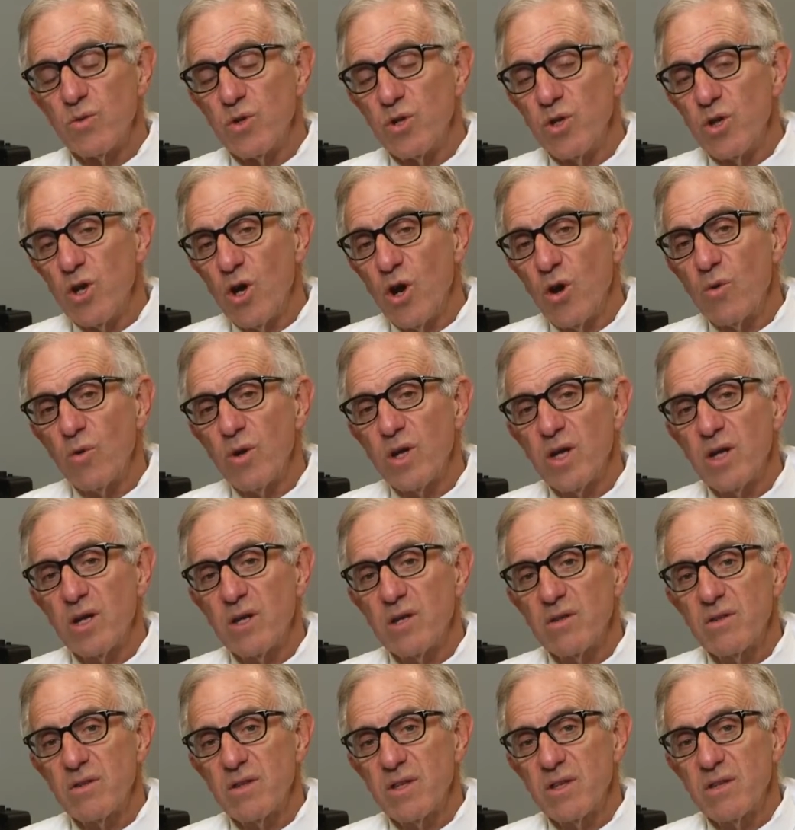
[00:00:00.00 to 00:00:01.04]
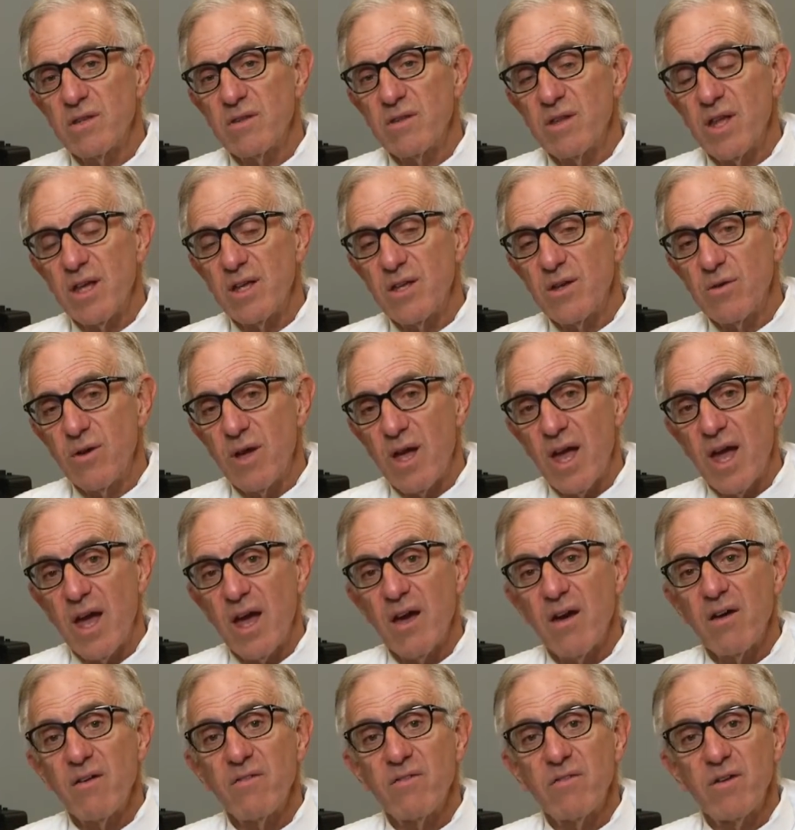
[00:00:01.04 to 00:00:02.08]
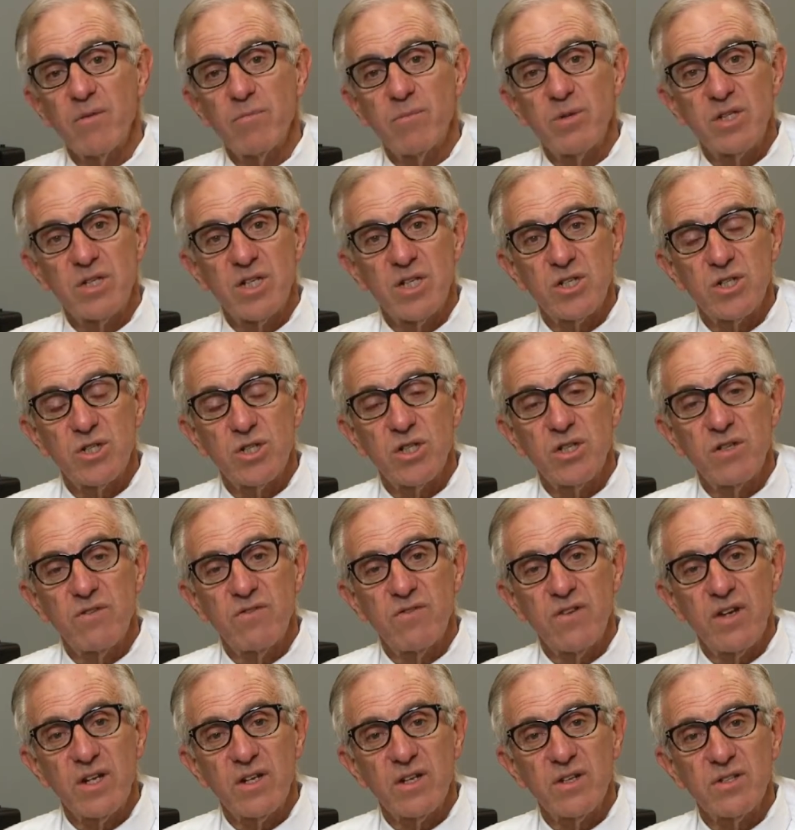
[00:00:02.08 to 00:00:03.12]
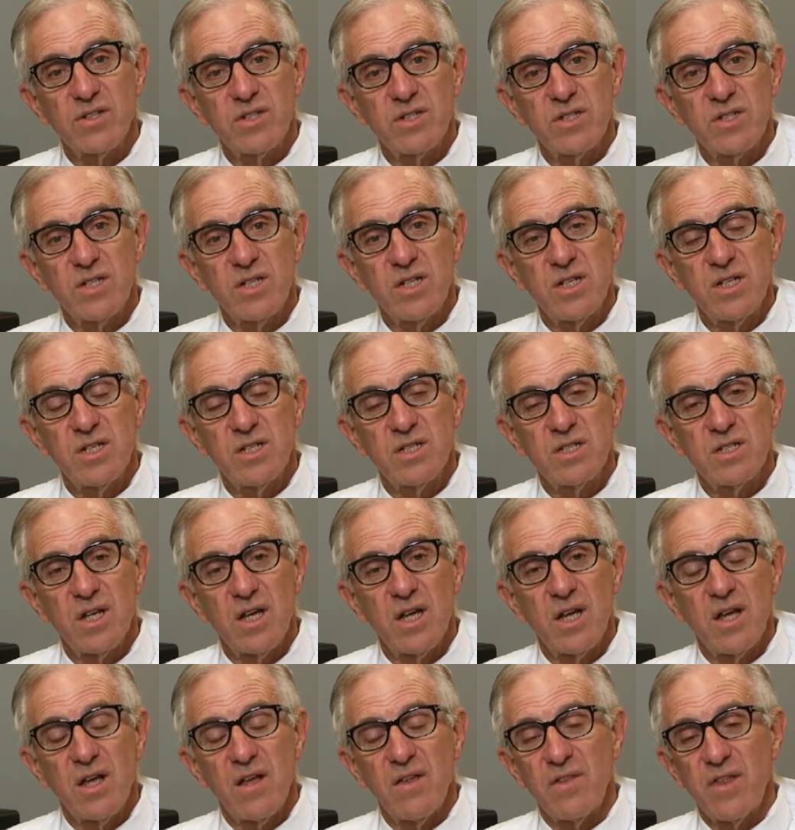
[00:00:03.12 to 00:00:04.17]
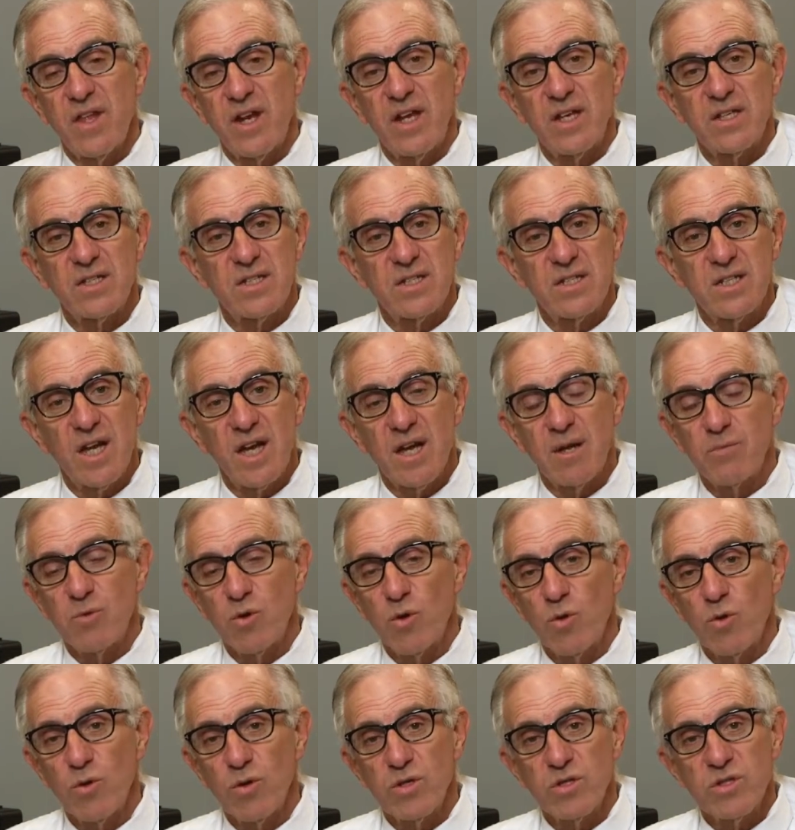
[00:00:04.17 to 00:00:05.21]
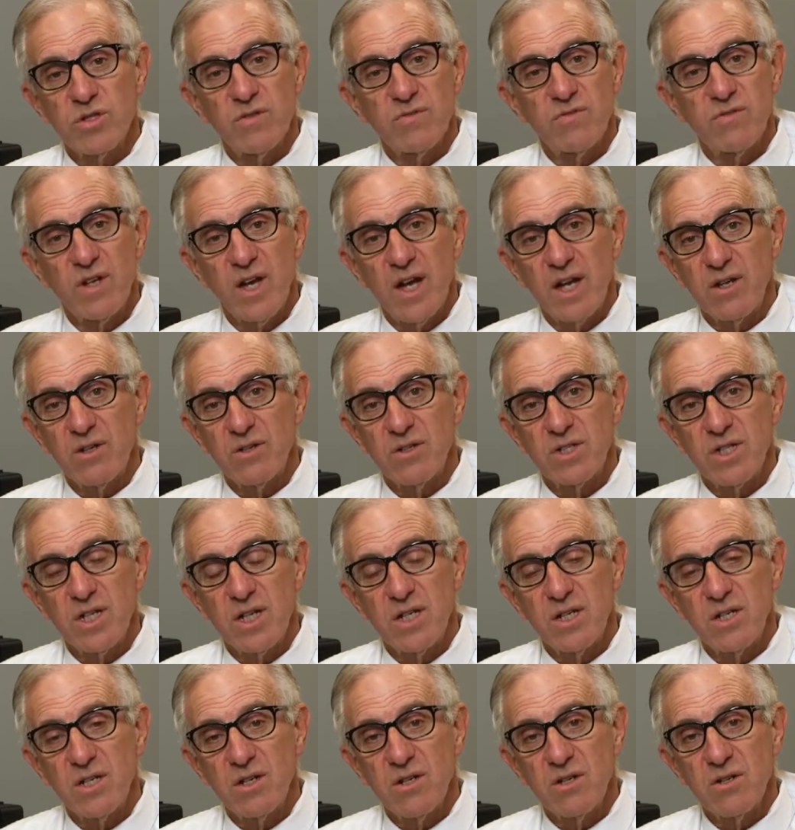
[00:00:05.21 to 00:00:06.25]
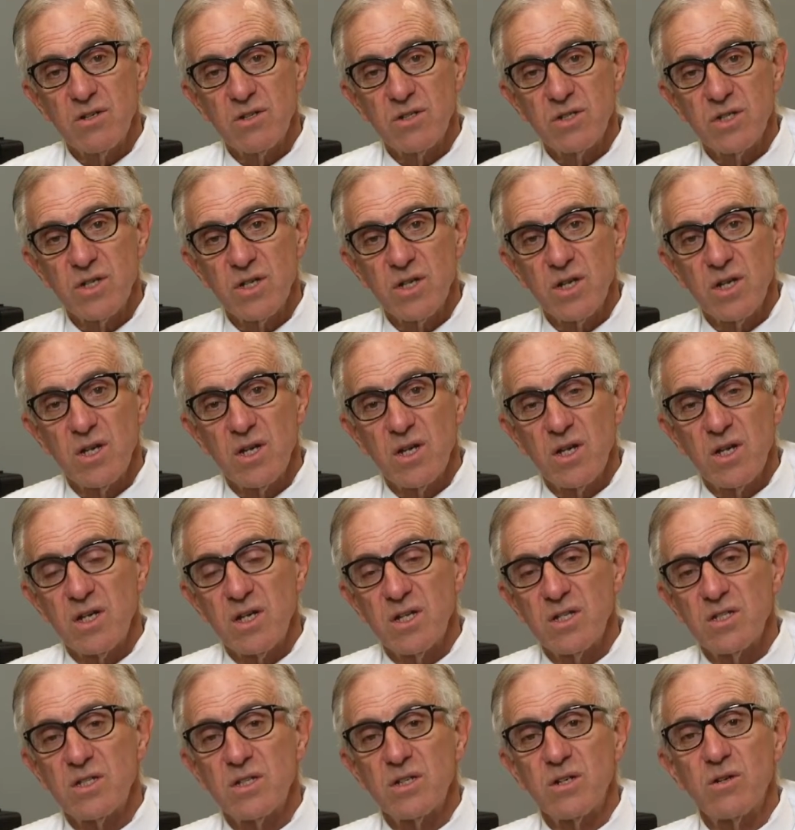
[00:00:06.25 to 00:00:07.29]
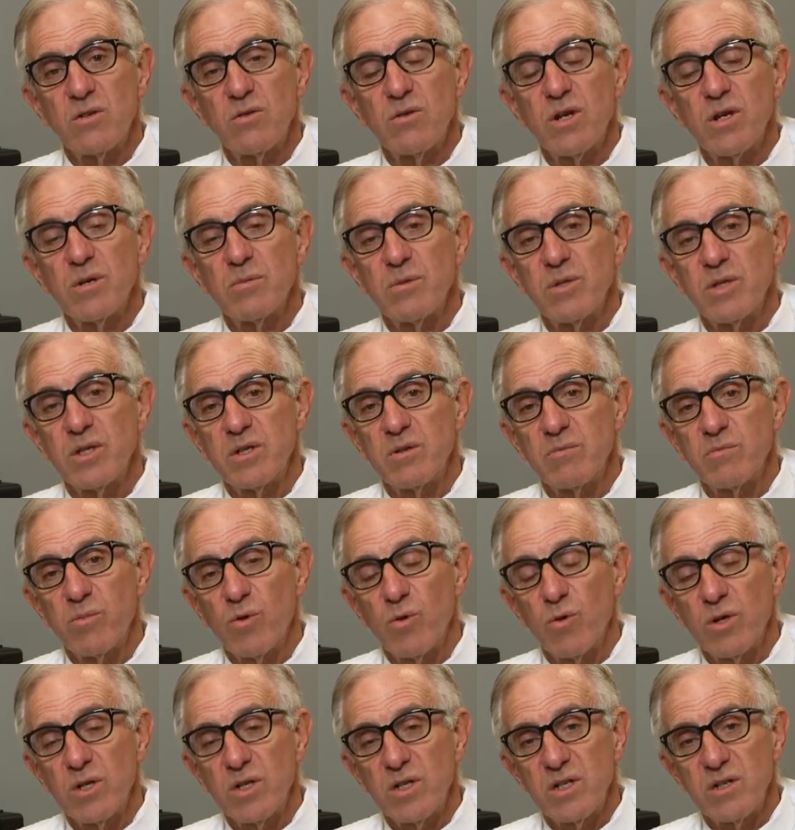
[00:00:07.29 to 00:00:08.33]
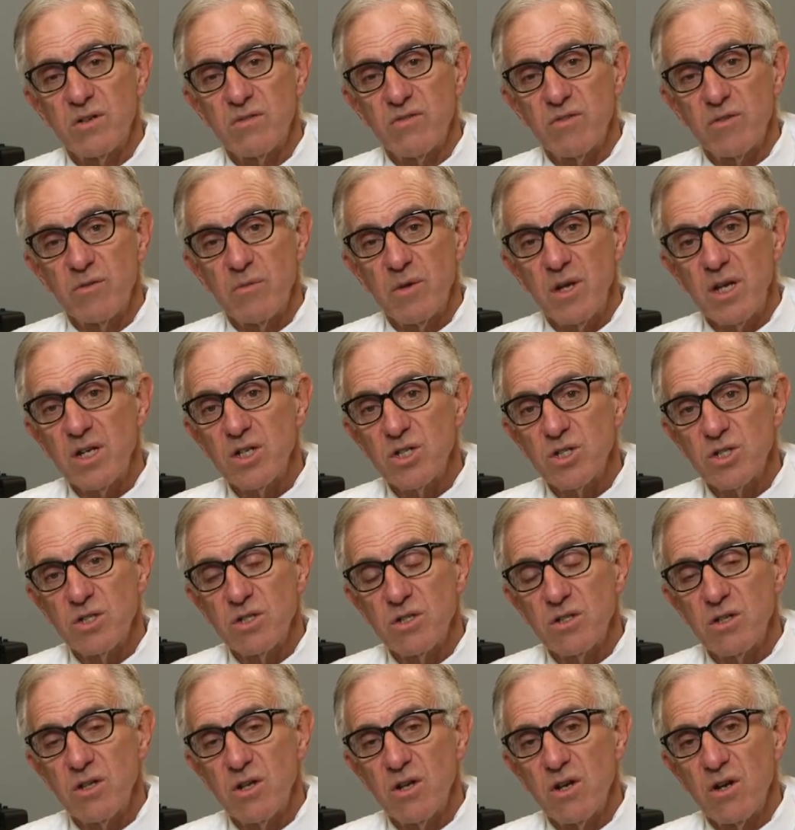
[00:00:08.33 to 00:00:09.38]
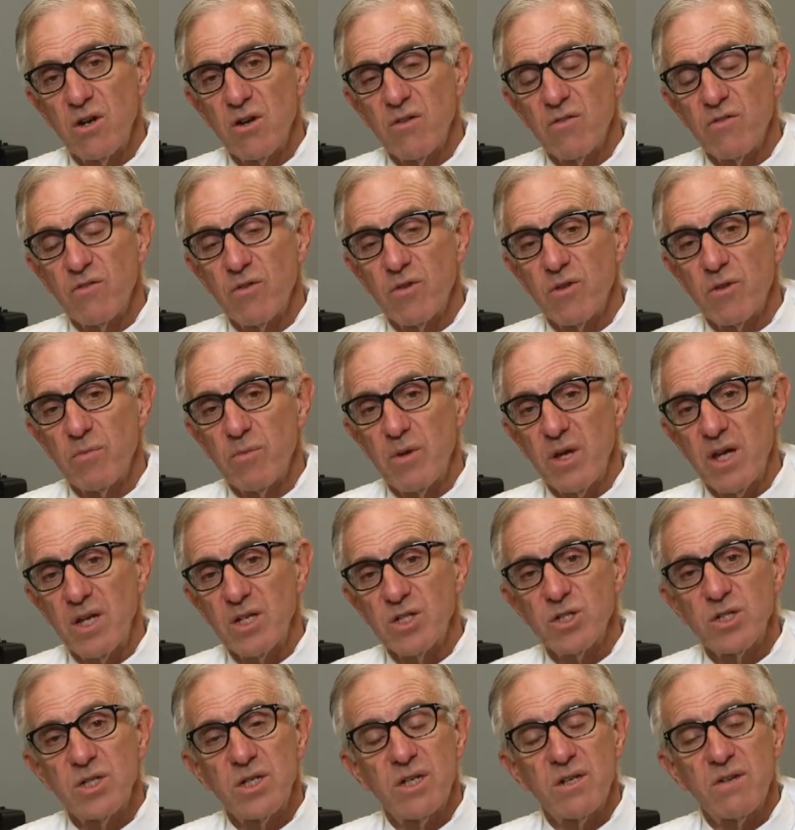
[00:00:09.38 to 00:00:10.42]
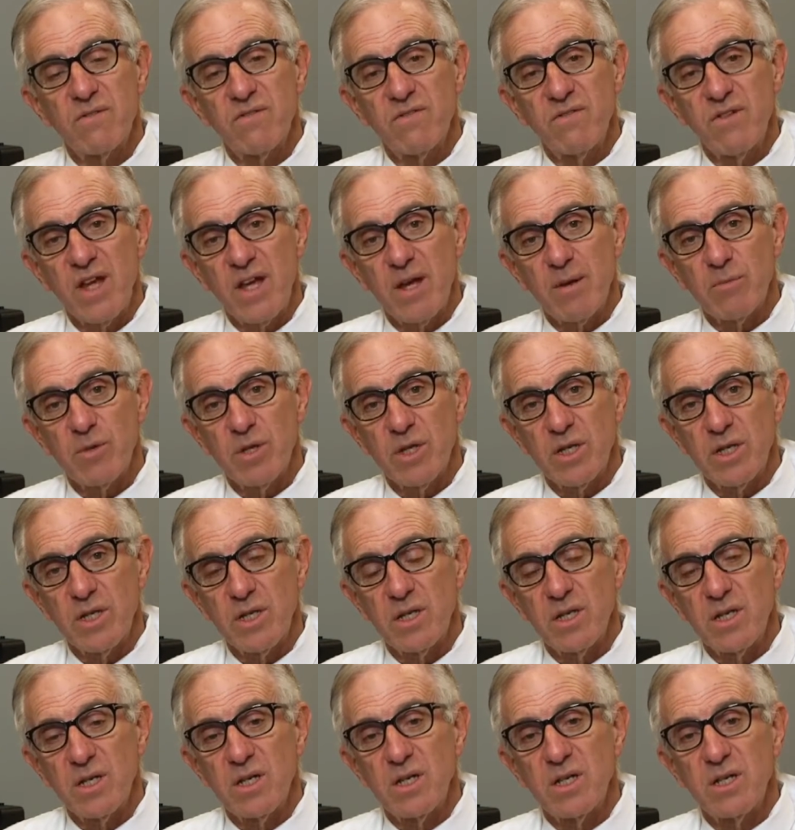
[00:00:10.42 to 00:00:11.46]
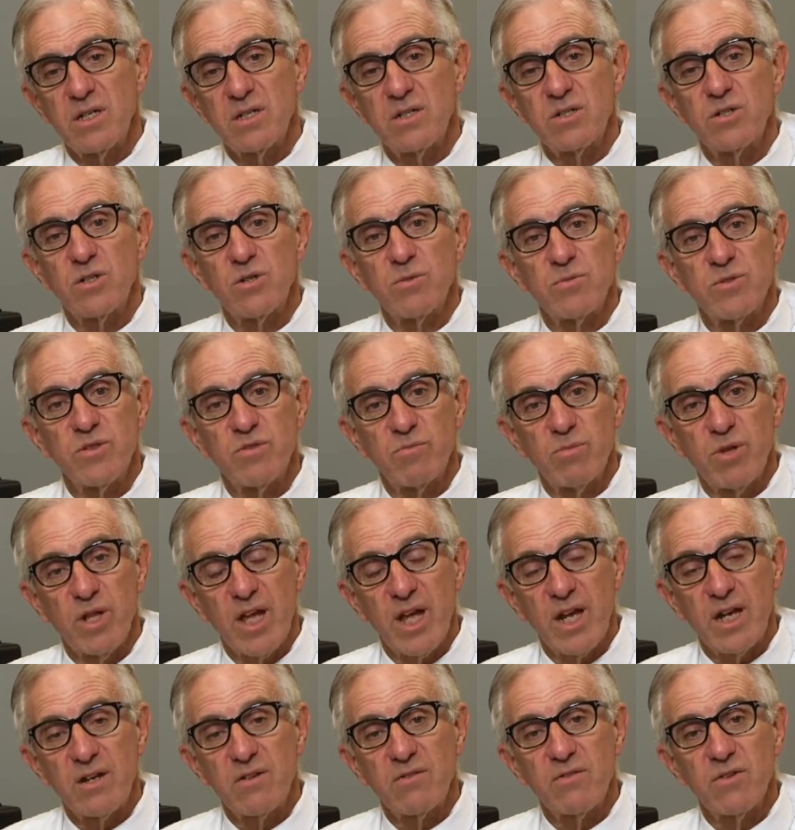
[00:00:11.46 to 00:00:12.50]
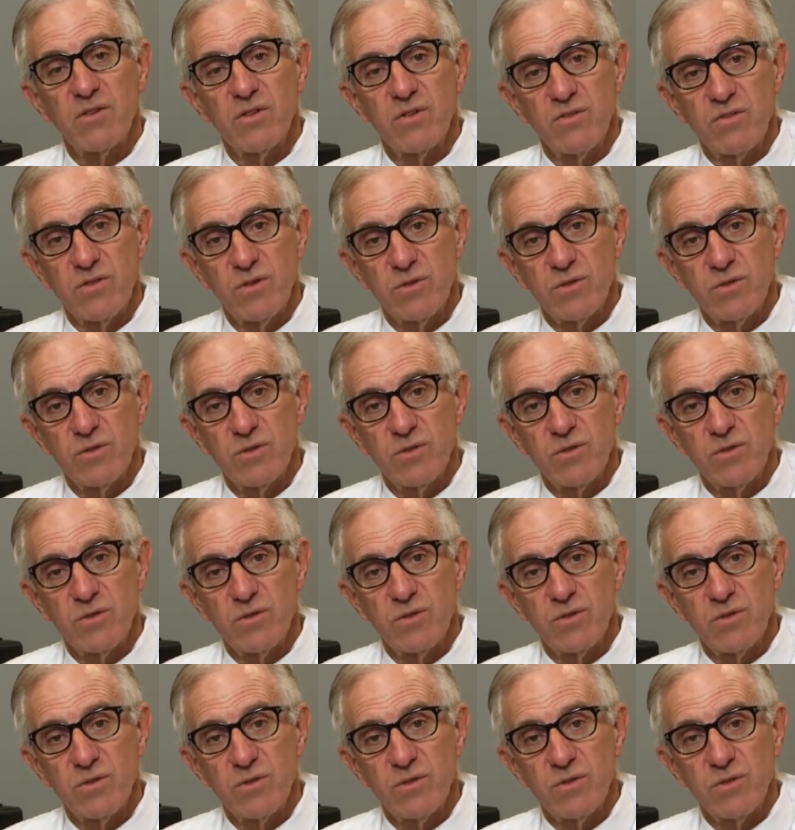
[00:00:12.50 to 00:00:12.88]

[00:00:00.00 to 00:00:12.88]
knowing that you have a potentially fatal disease that has a time course of 9 or 10 years is incredibly important information for the patient and family in terms of planning for the